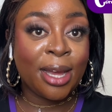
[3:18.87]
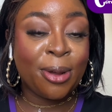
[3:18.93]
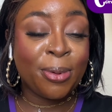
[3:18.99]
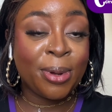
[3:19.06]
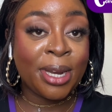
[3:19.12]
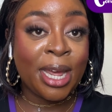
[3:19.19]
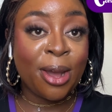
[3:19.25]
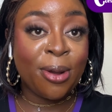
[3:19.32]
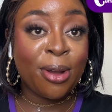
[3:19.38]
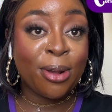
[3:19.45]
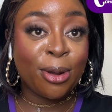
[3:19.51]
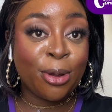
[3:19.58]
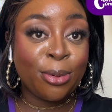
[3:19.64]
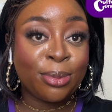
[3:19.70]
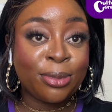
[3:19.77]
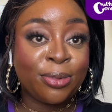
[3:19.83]
We're now a
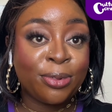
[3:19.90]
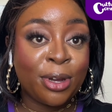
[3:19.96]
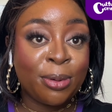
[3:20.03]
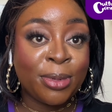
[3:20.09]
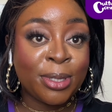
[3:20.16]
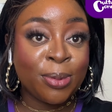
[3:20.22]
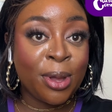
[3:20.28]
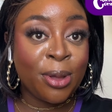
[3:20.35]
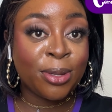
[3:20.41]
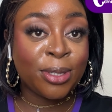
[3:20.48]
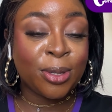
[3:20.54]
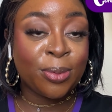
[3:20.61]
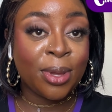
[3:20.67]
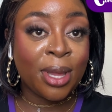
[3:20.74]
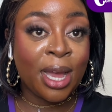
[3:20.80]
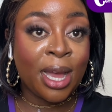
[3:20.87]
global firm as well, so
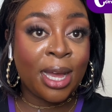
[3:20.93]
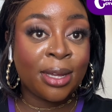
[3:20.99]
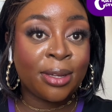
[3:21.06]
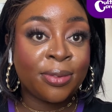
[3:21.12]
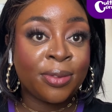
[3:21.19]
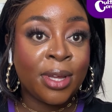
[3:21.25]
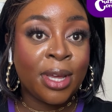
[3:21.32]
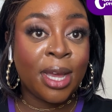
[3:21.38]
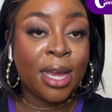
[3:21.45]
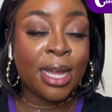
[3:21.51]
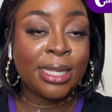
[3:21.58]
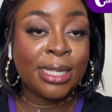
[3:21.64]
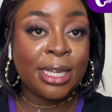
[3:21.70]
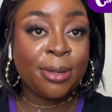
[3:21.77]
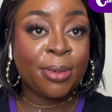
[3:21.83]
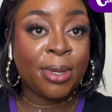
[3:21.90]
we have a
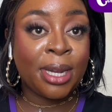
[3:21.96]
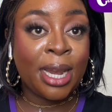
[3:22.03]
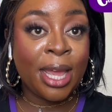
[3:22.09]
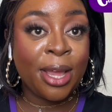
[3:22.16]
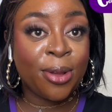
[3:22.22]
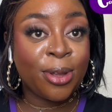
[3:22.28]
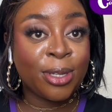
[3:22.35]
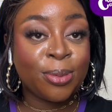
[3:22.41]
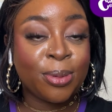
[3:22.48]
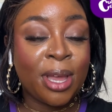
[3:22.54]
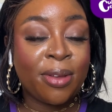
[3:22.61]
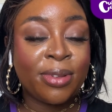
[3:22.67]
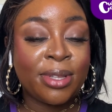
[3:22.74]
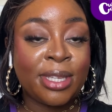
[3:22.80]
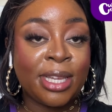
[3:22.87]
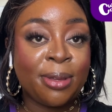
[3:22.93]
team in Lagos, we have
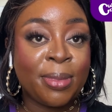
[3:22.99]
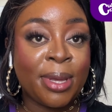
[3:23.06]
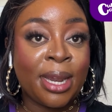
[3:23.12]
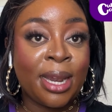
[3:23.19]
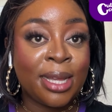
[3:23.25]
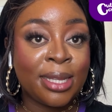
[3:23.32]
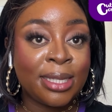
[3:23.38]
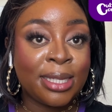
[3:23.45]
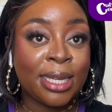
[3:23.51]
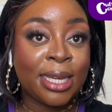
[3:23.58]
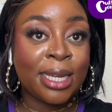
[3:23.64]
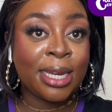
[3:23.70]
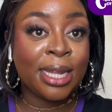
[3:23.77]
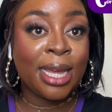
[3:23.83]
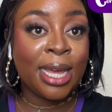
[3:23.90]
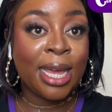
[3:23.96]
a team in London,